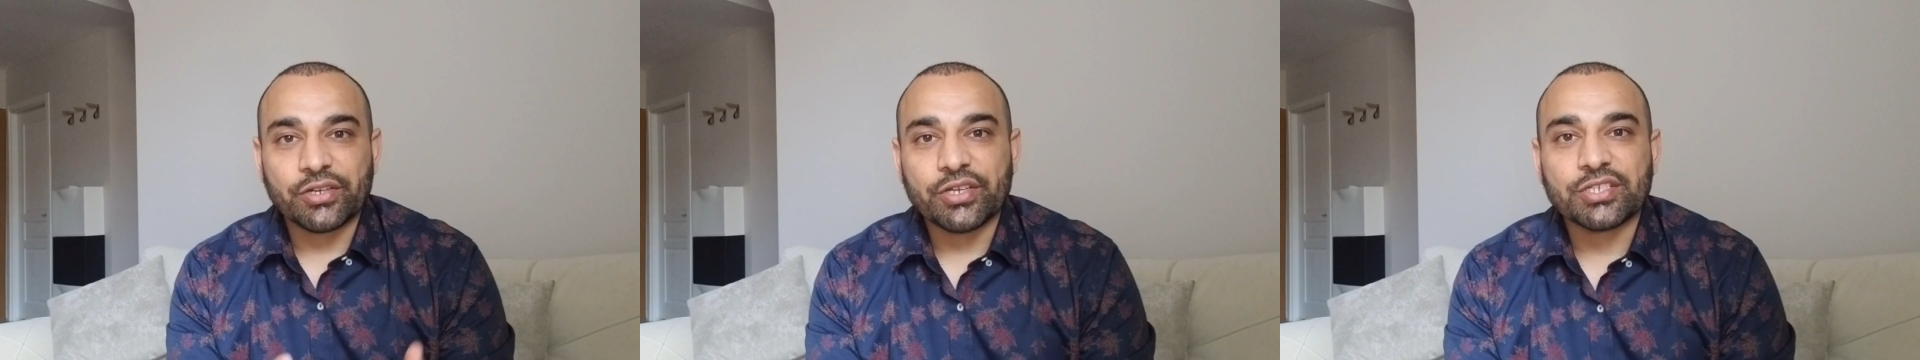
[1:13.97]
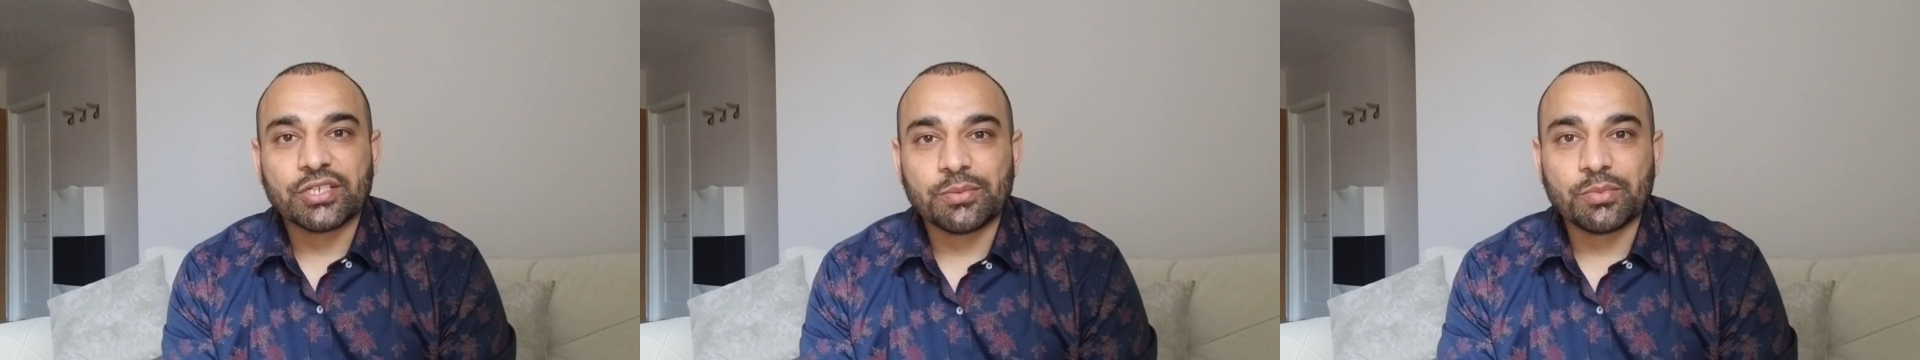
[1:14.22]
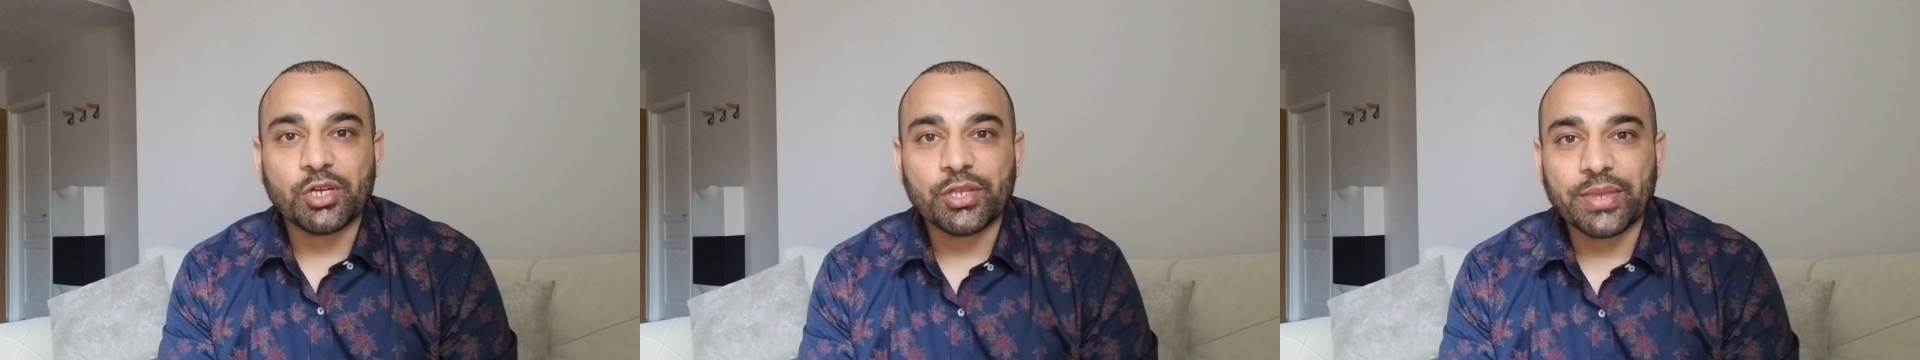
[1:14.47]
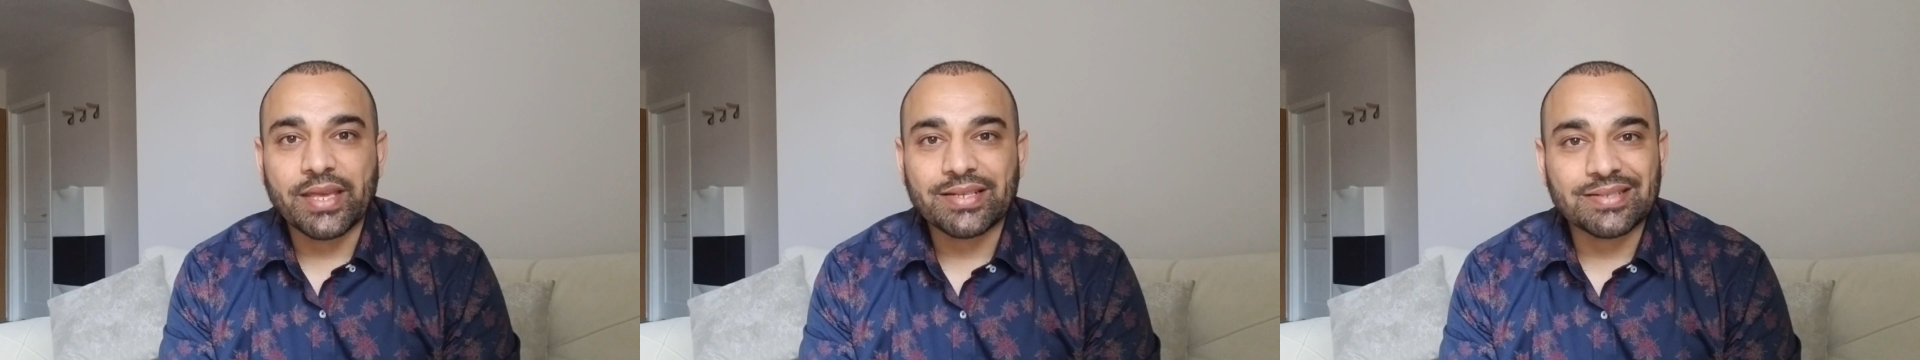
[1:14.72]
you some good
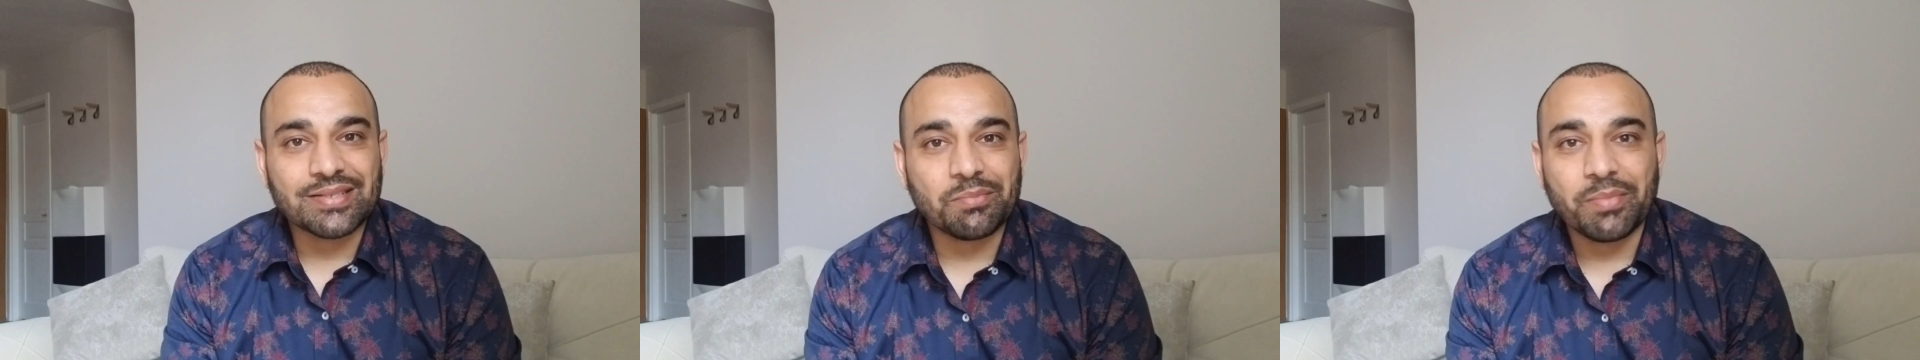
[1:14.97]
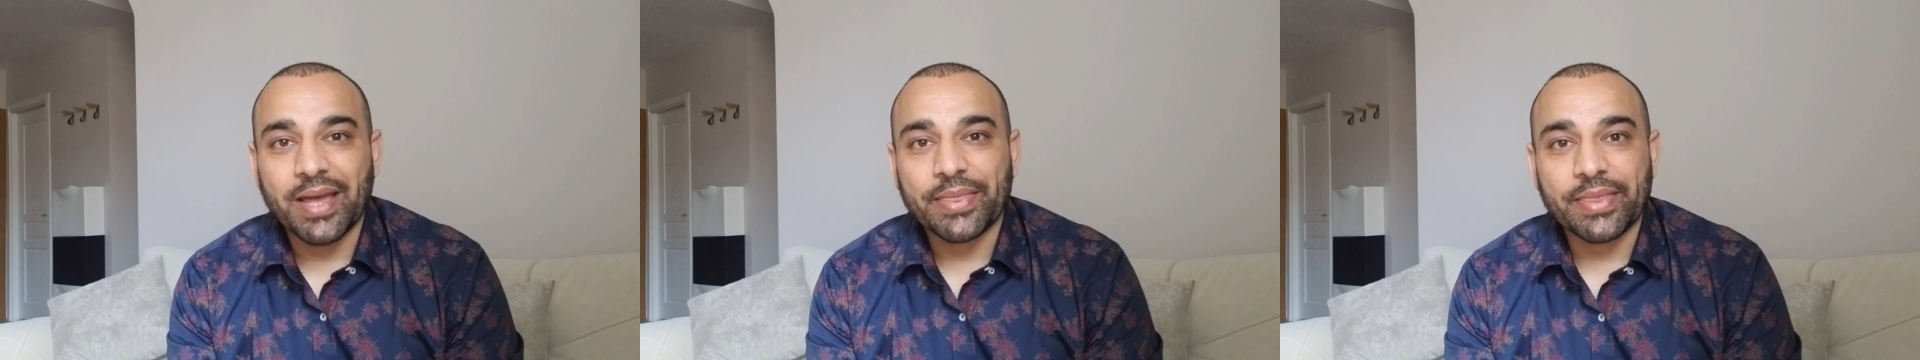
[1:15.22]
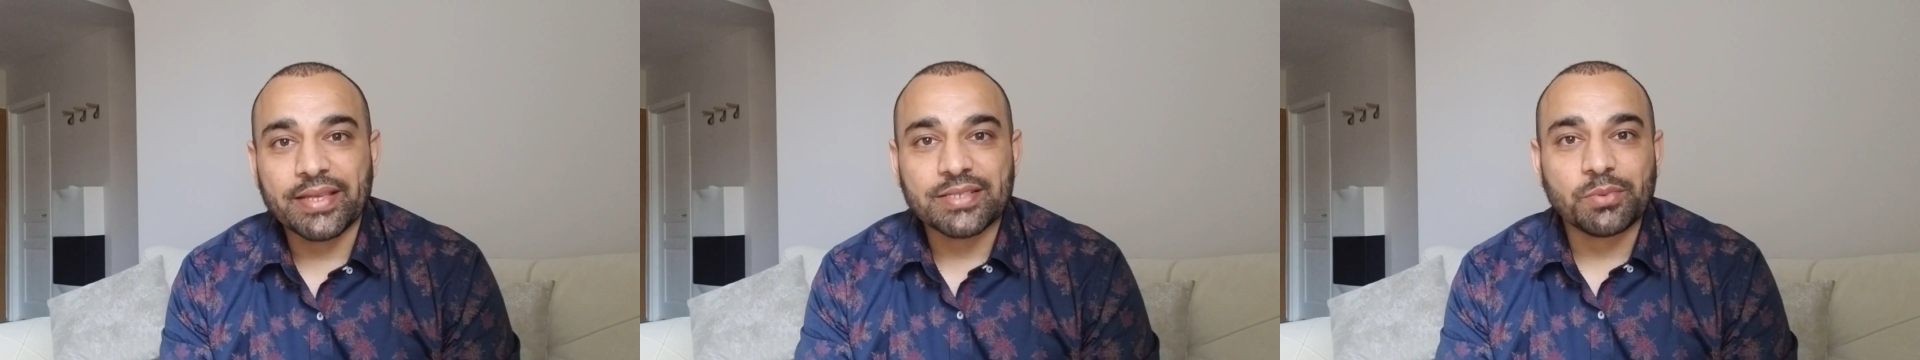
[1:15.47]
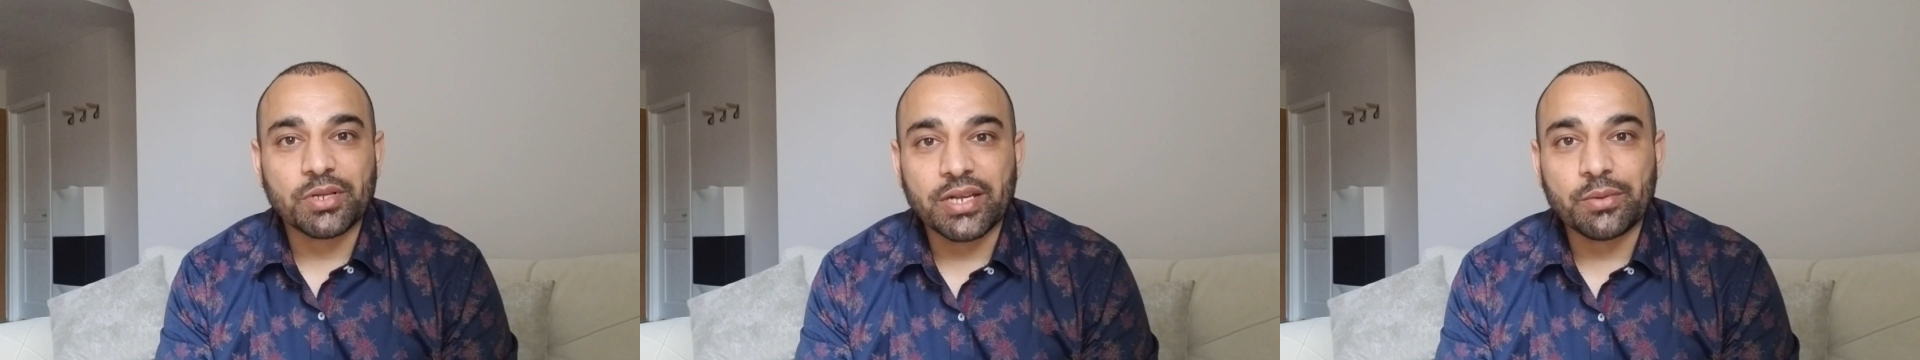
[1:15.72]
things and some bad things
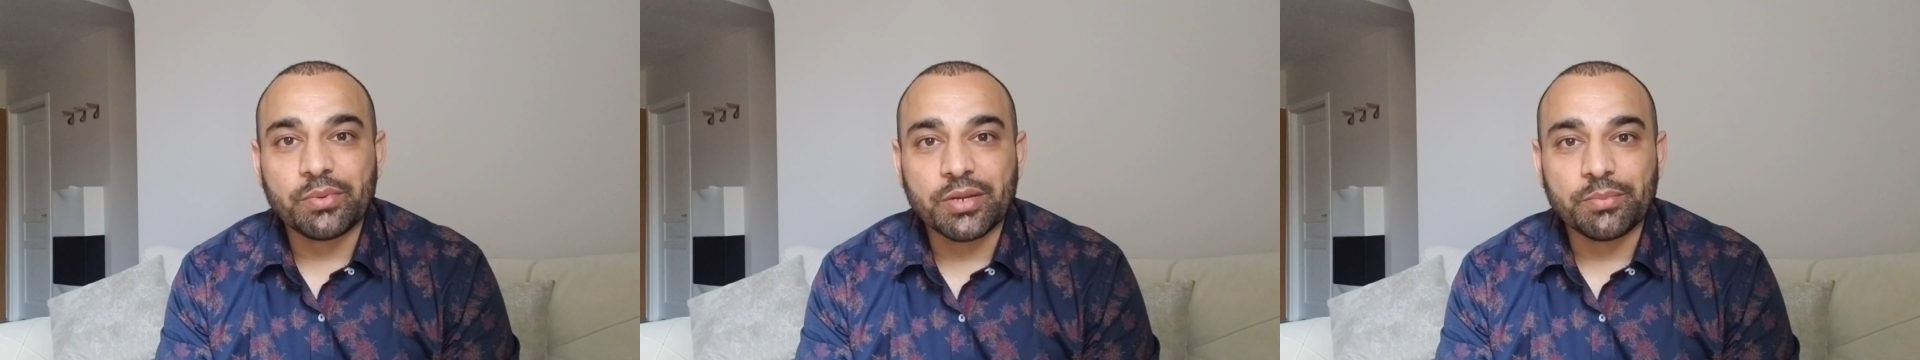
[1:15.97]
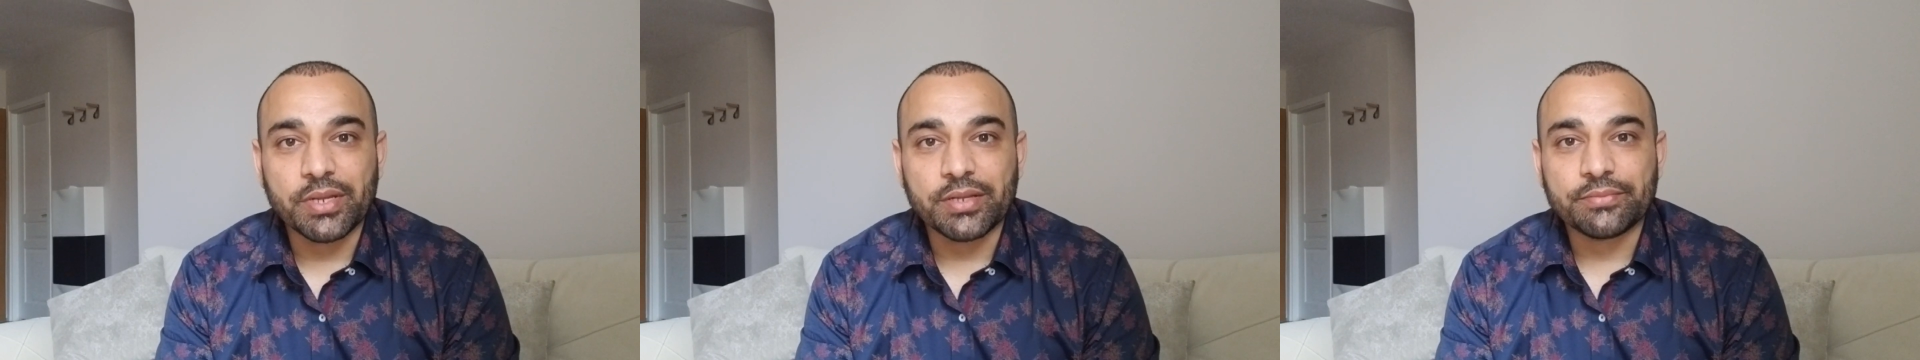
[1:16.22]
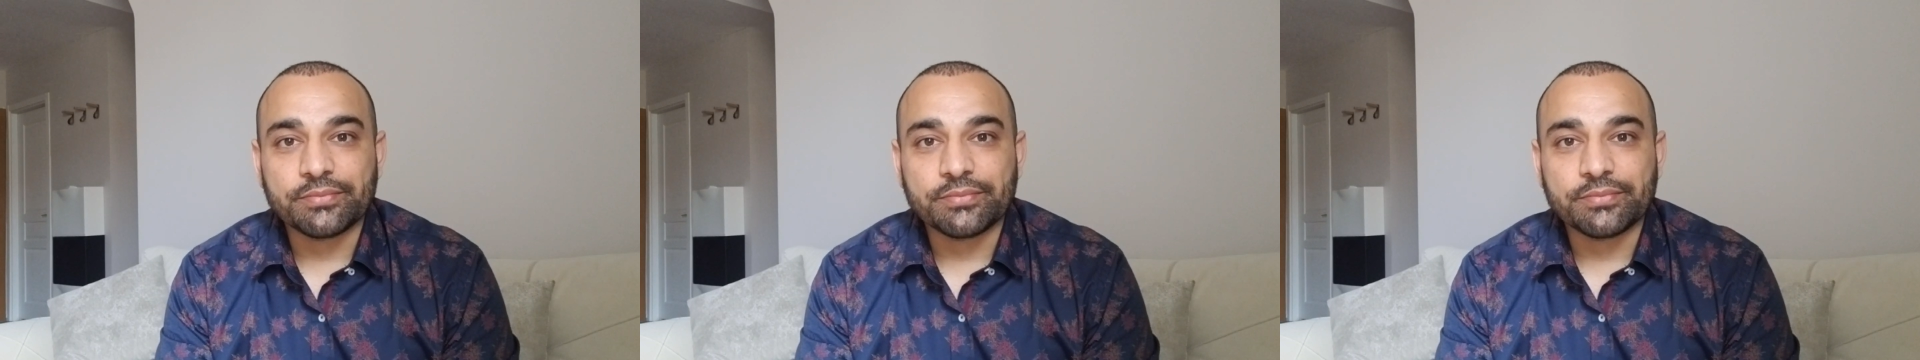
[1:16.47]
about Airbnb.